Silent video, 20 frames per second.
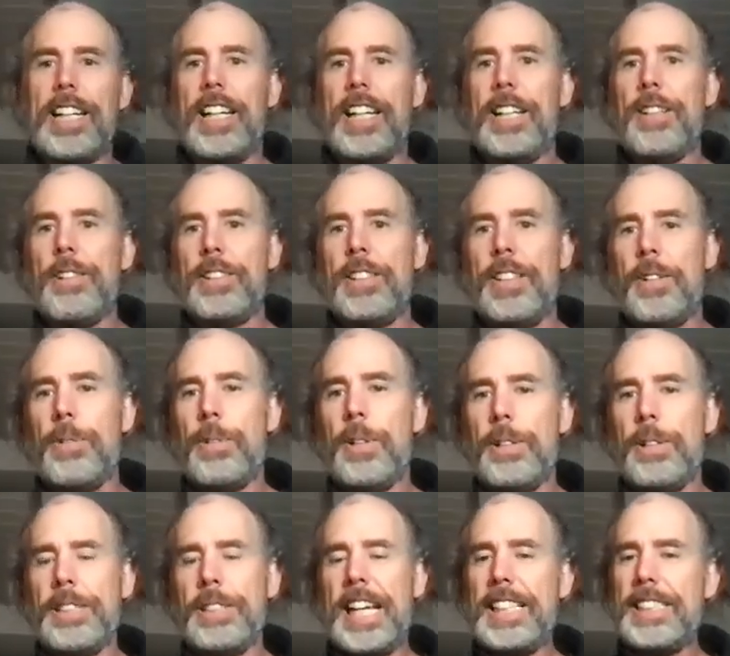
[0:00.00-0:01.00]
And when I
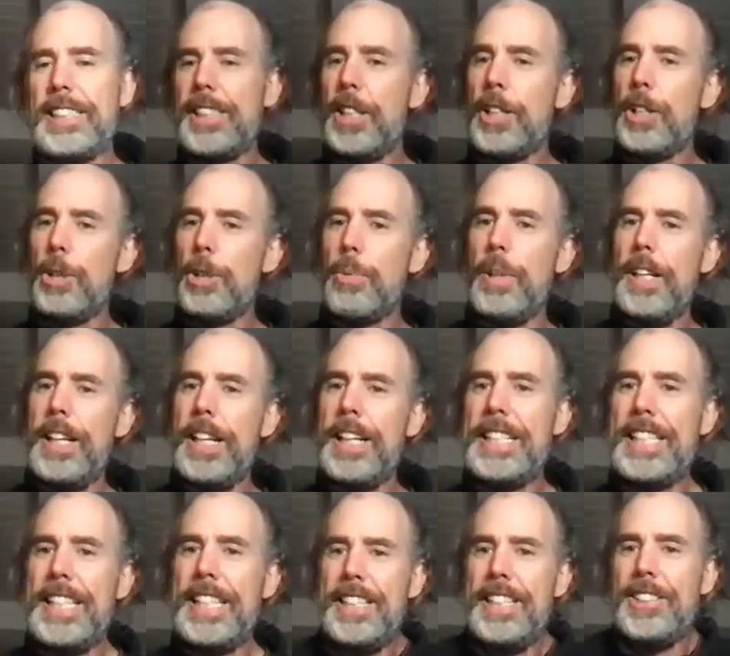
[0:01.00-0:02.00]
was asking her, what do they
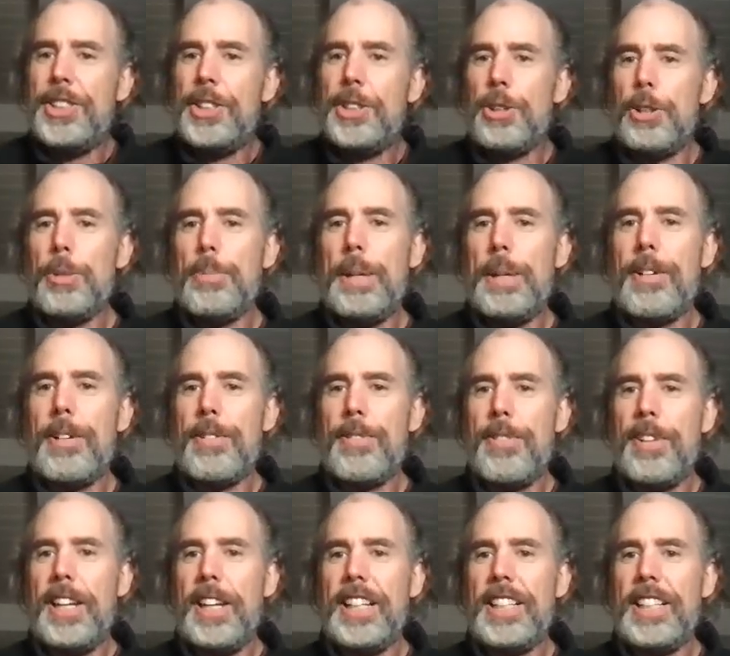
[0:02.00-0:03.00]
teach you about
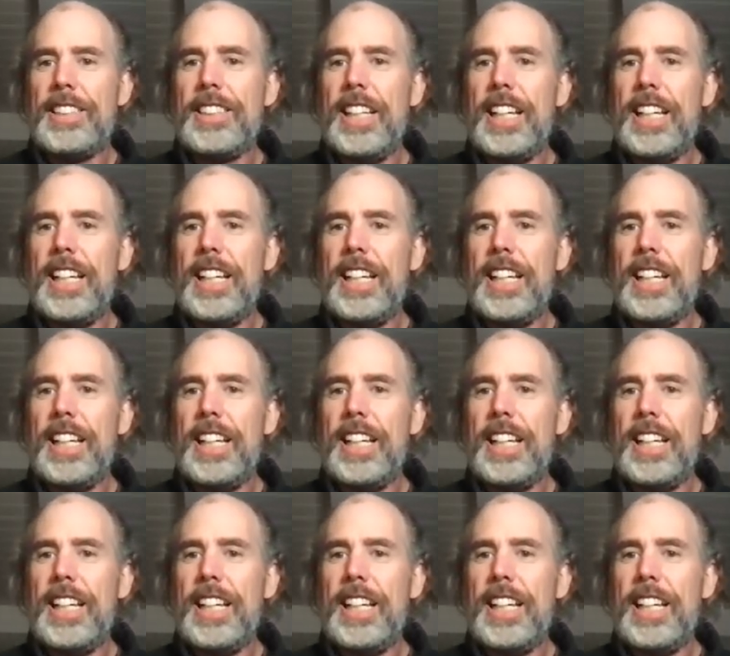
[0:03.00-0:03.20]
fakes?